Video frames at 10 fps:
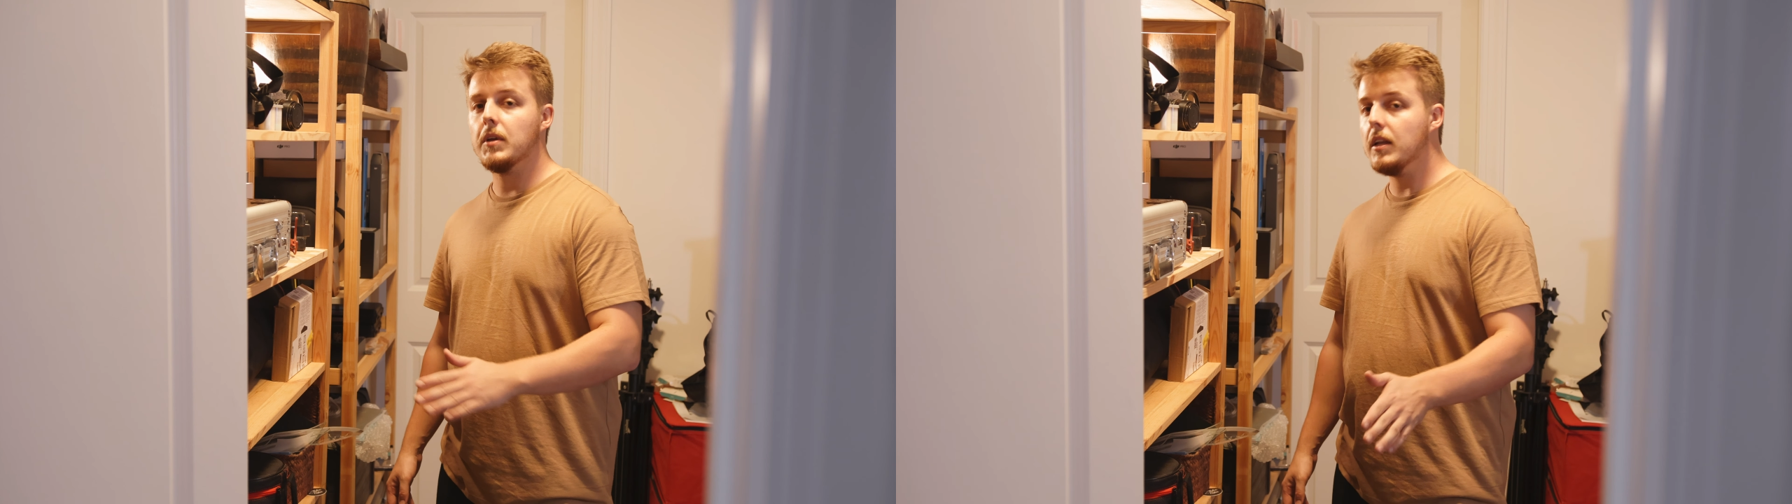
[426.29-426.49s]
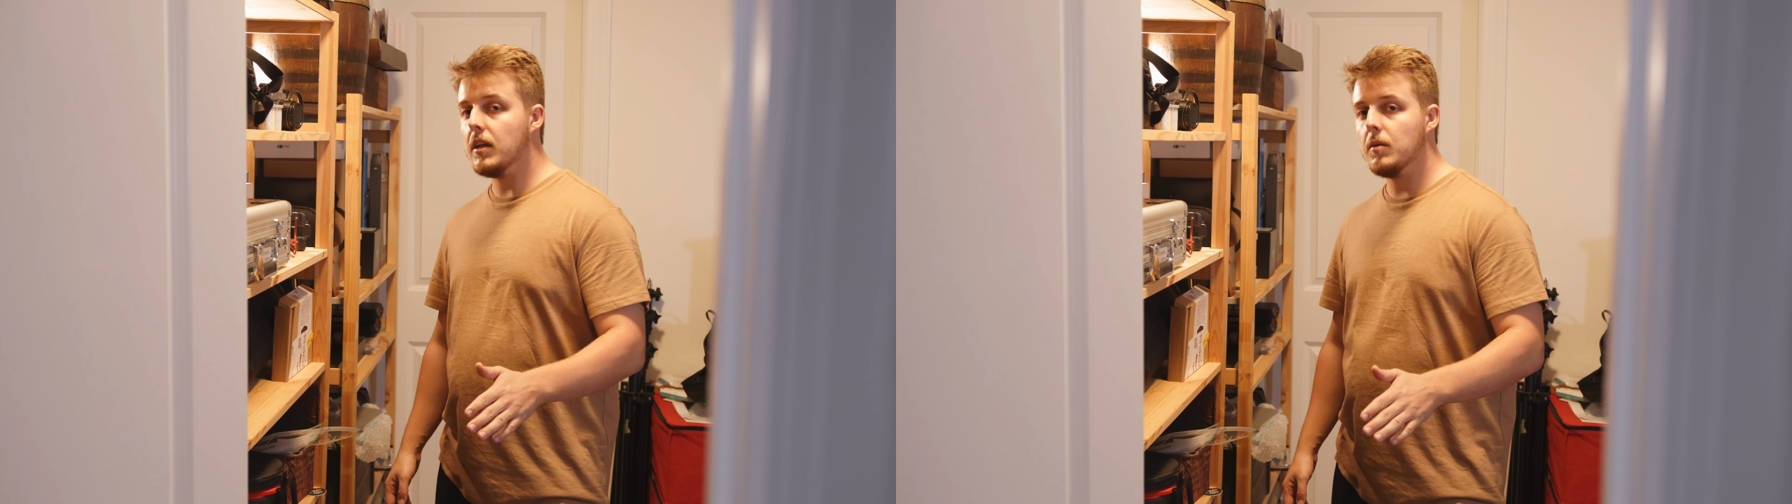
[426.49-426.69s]

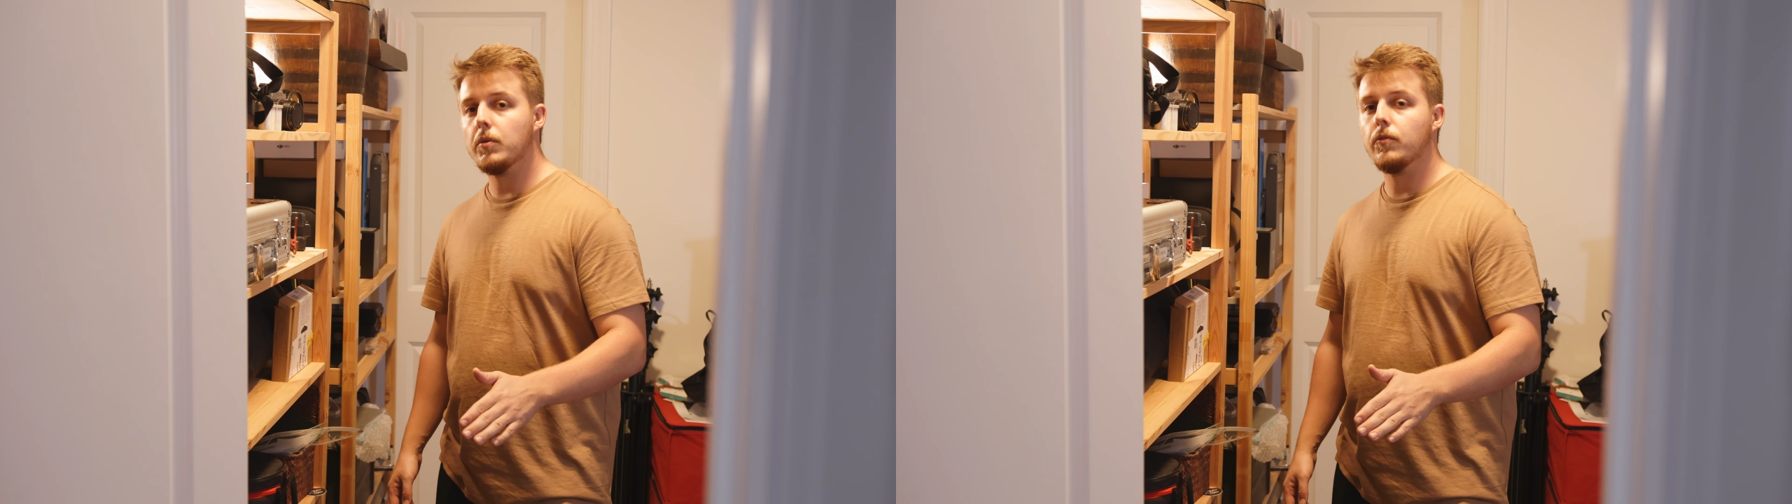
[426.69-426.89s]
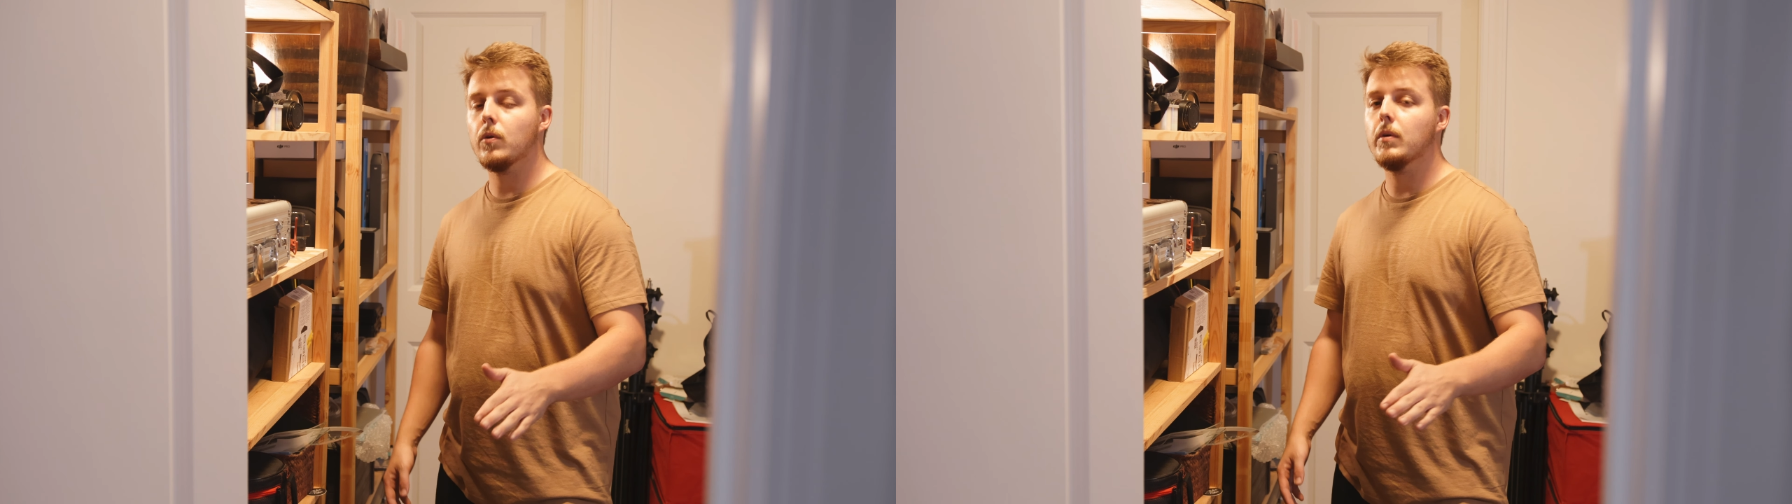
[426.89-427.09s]
eating
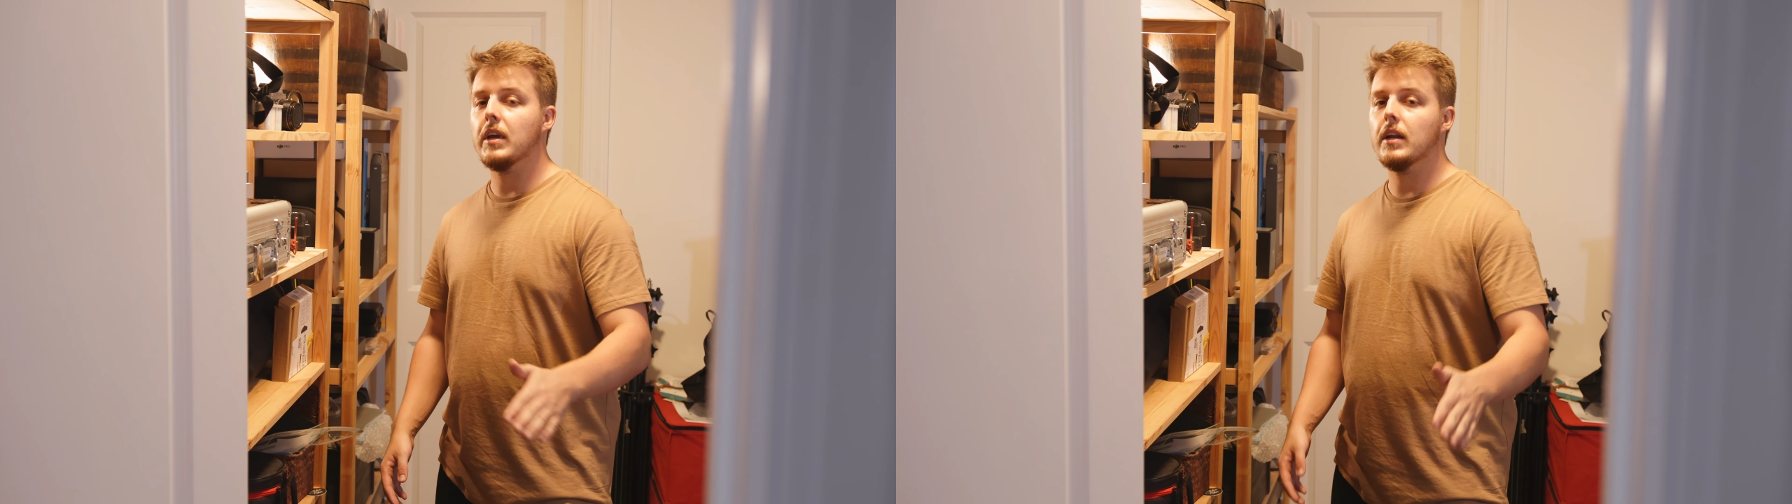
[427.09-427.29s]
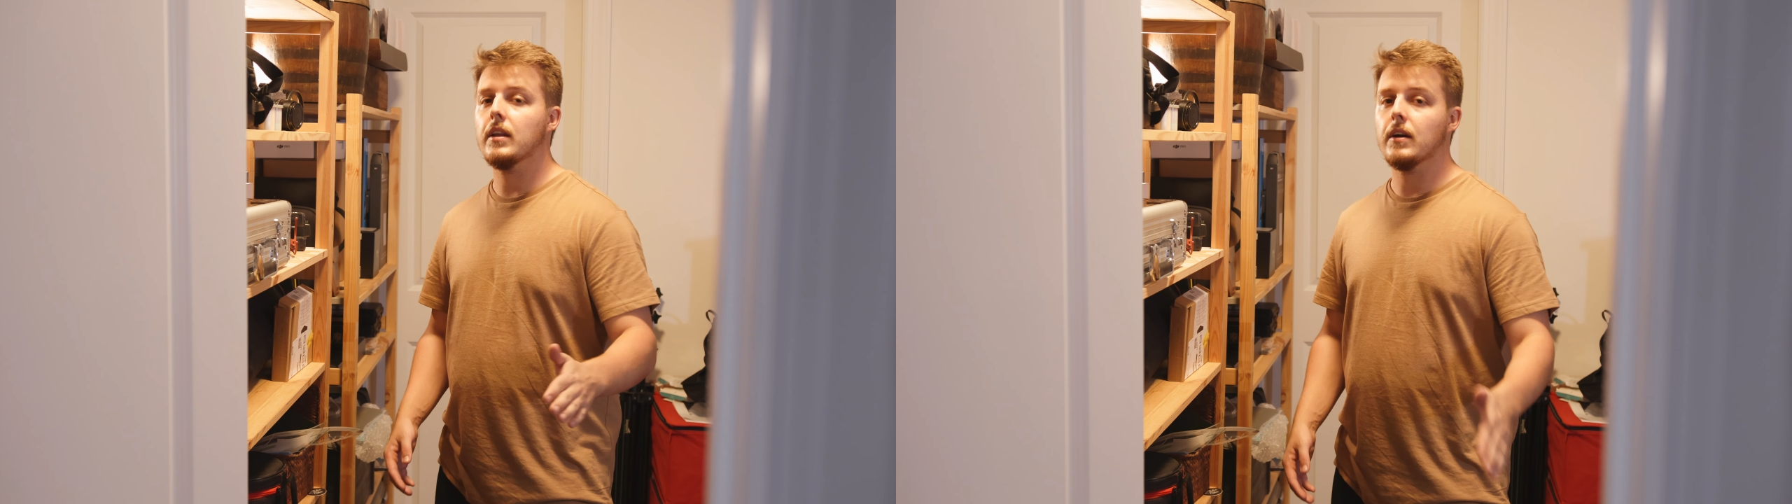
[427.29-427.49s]
before we headed